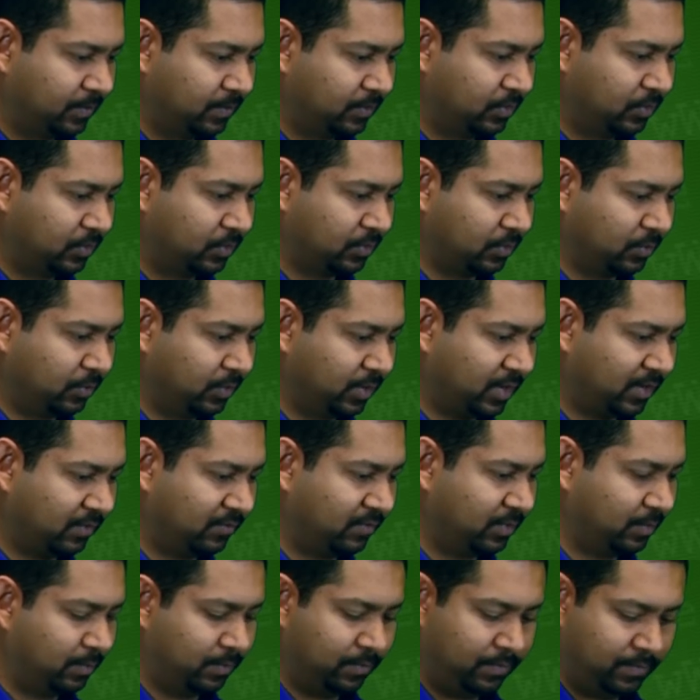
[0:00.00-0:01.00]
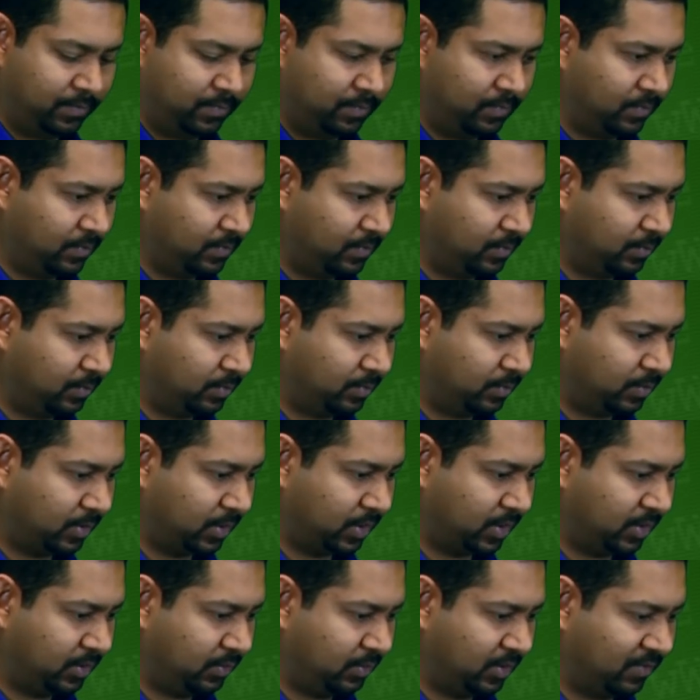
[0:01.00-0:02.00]
So we have the
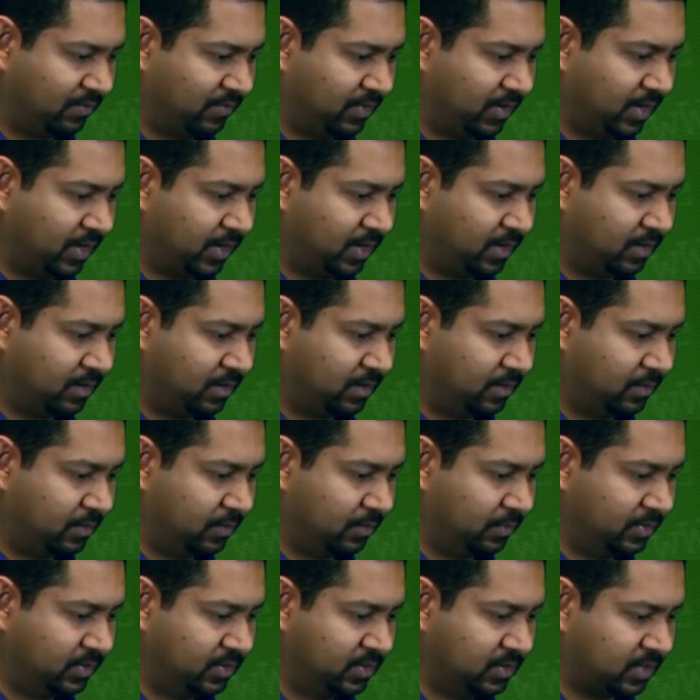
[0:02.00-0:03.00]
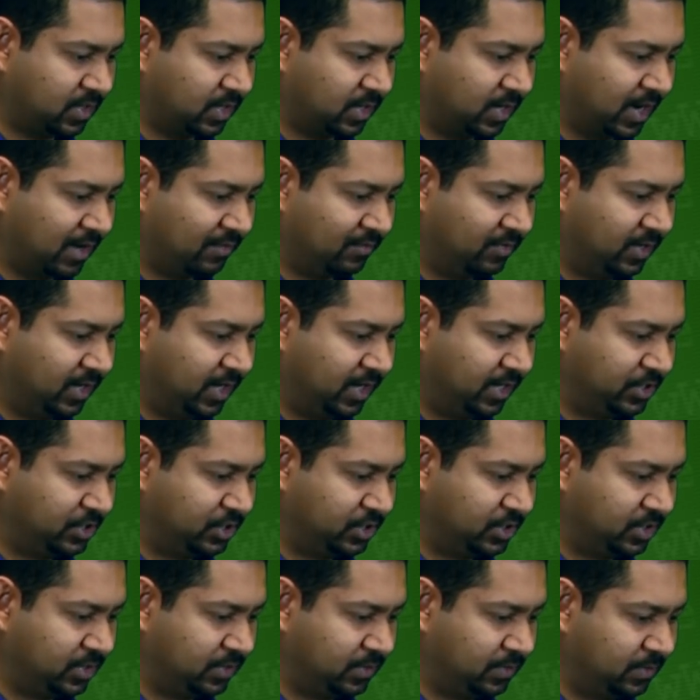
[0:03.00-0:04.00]
body, we have the header, this is our
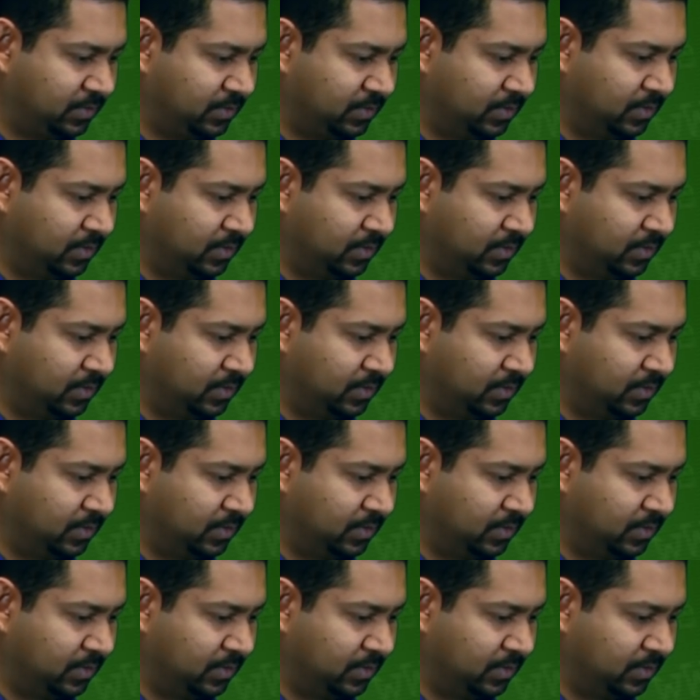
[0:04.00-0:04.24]
navigation.